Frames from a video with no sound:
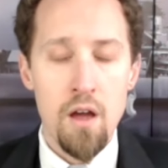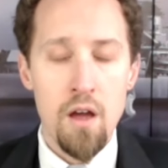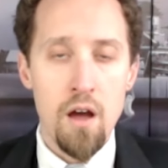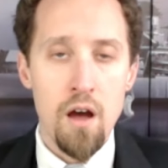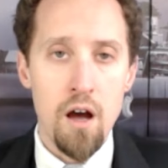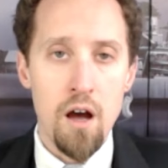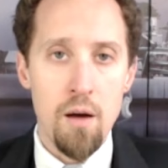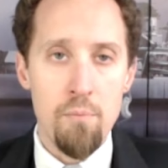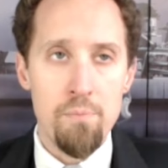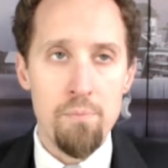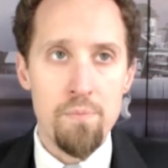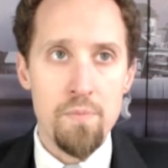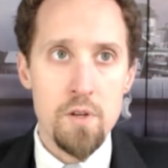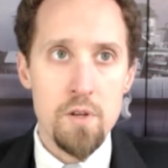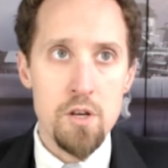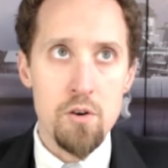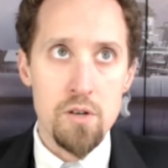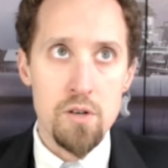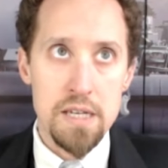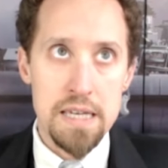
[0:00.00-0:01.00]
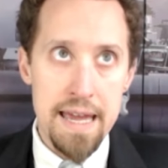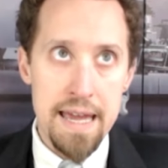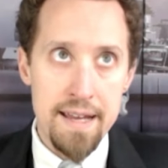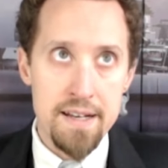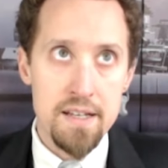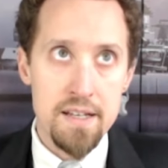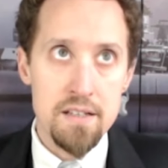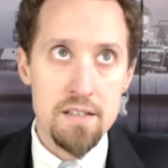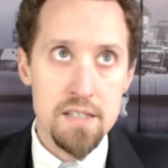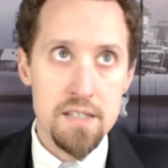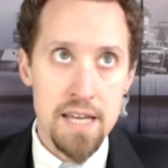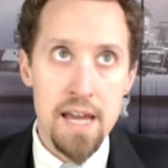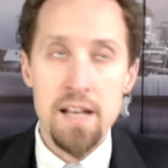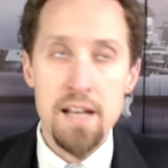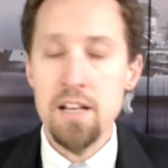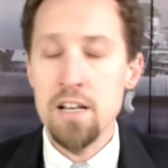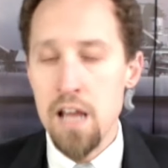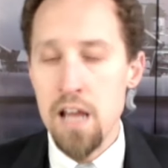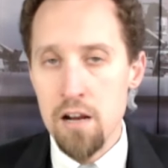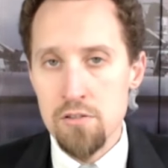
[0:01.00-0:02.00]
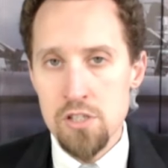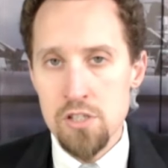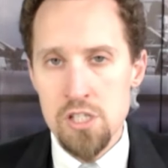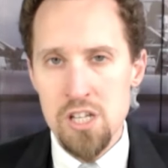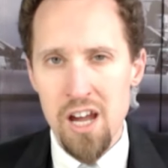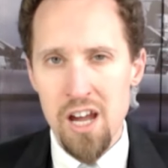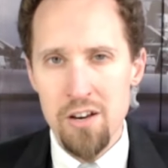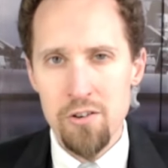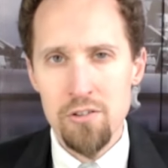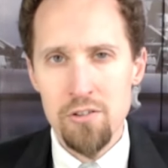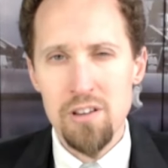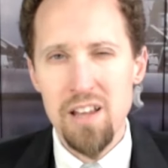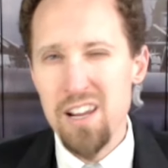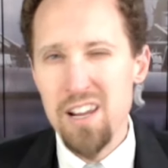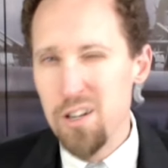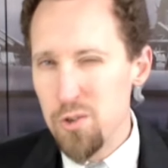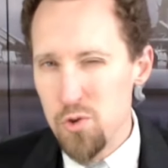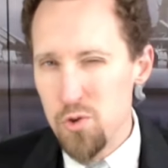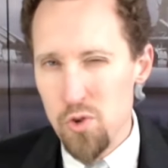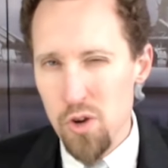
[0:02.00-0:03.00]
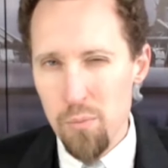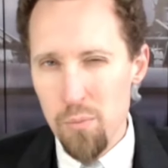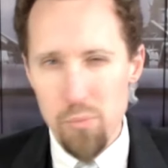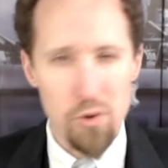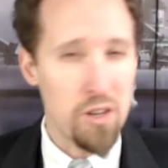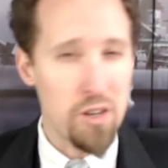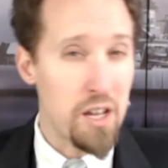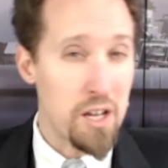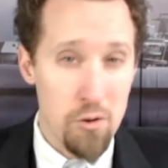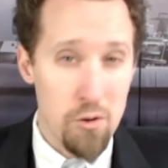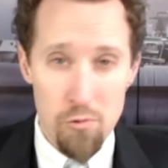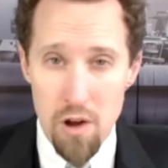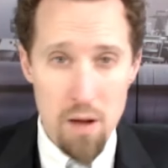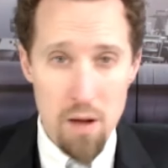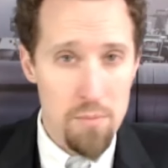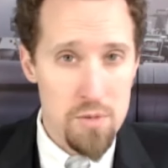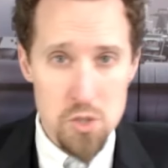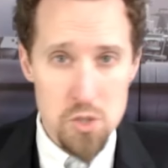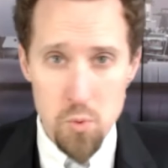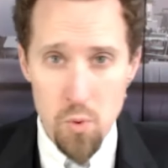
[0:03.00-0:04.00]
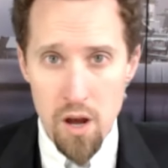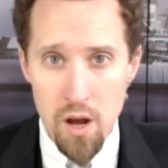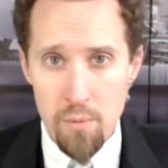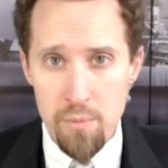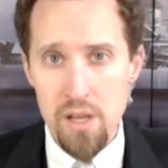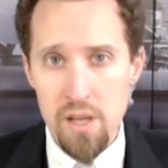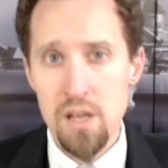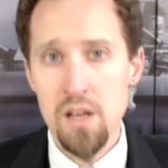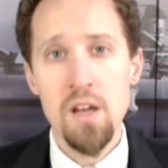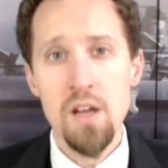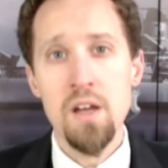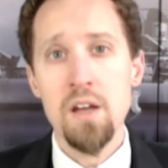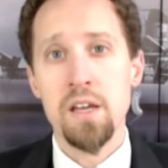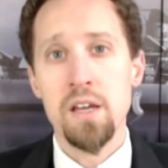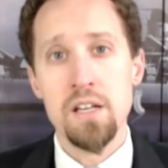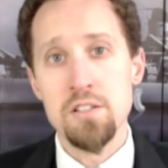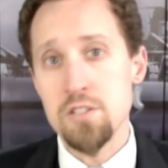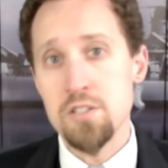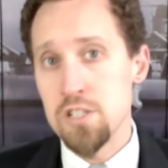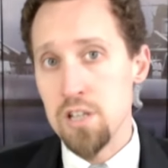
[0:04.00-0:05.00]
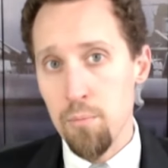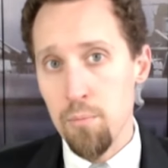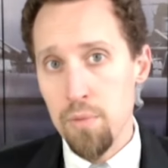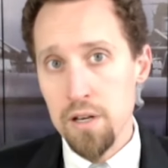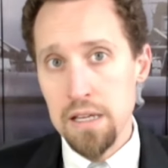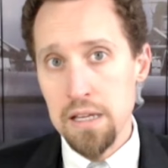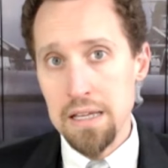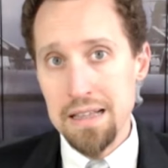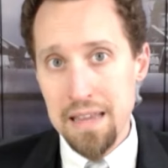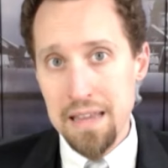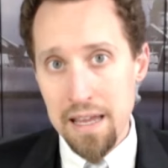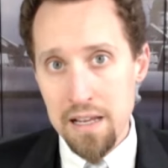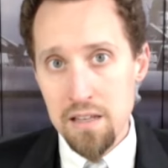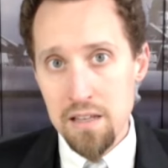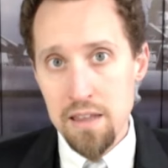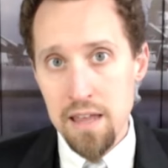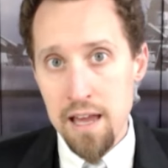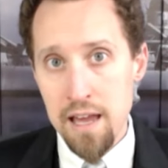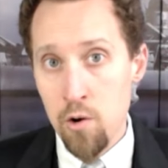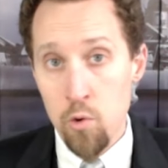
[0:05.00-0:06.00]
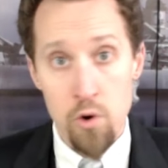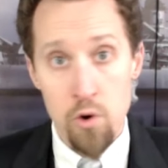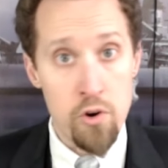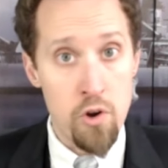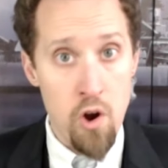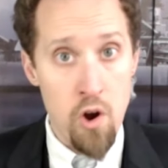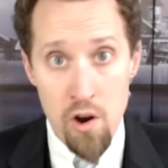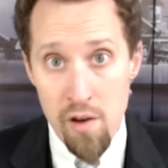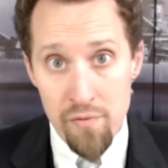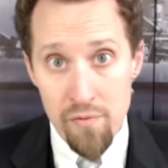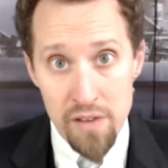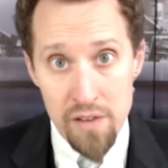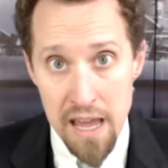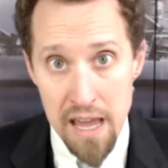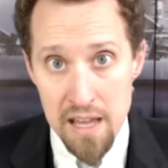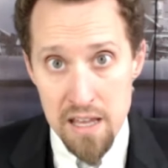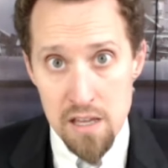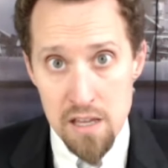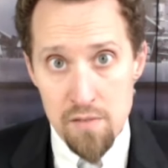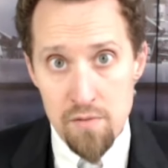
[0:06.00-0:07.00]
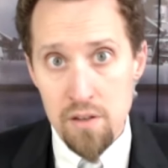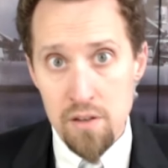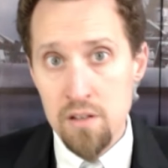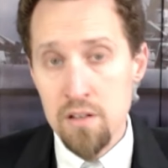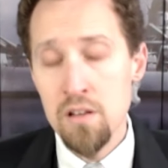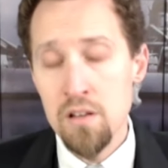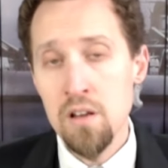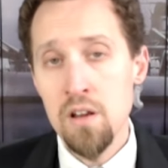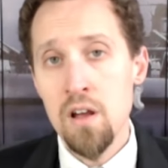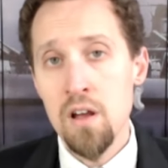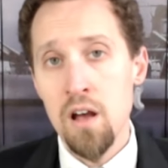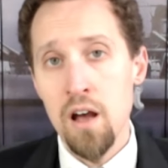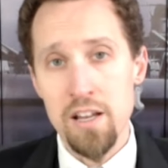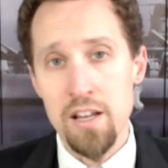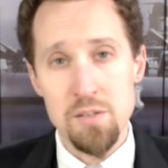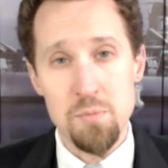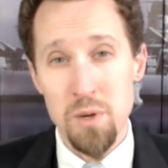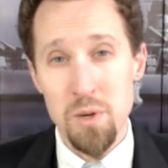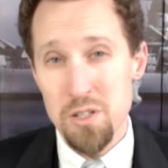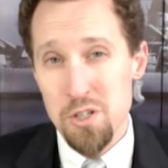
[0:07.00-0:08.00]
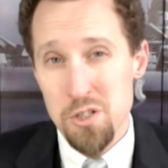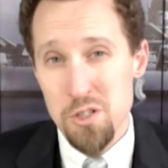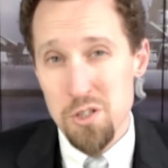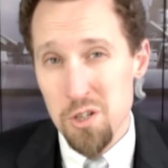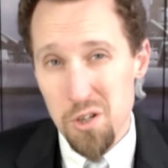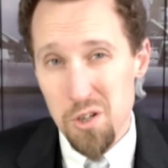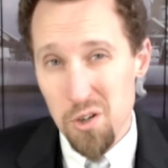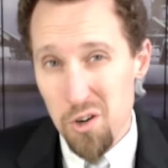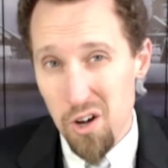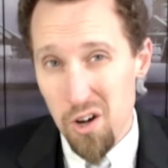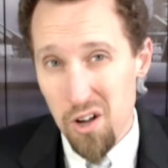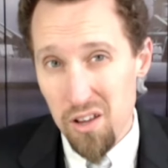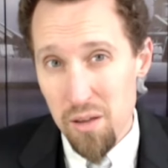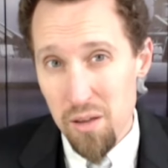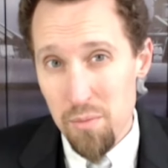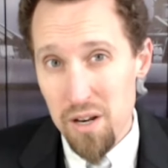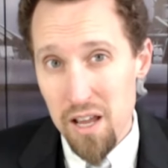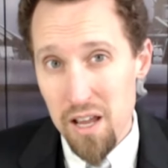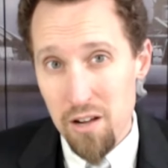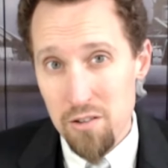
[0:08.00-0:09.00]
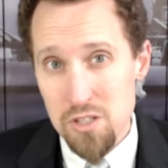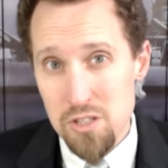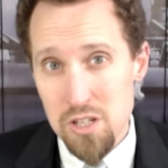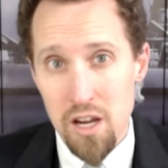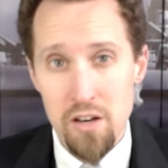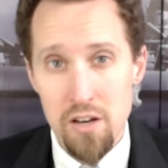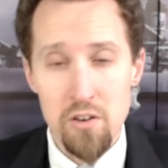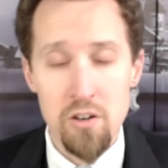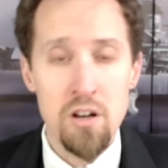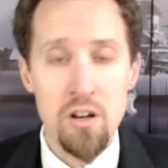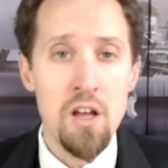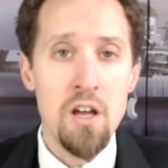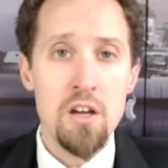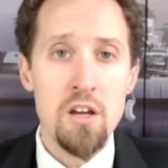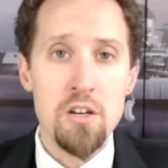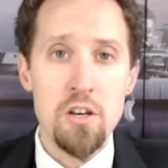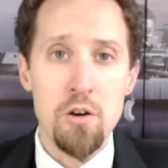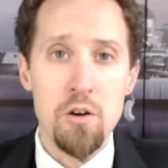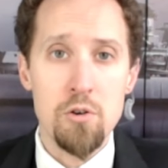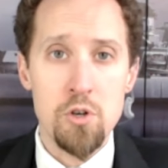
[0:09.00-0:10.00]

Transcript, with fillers: um, you know can it can an outsider like a trump or like a ramaswamy can somebody like that or an rfk even as much as you can call him an outsider you know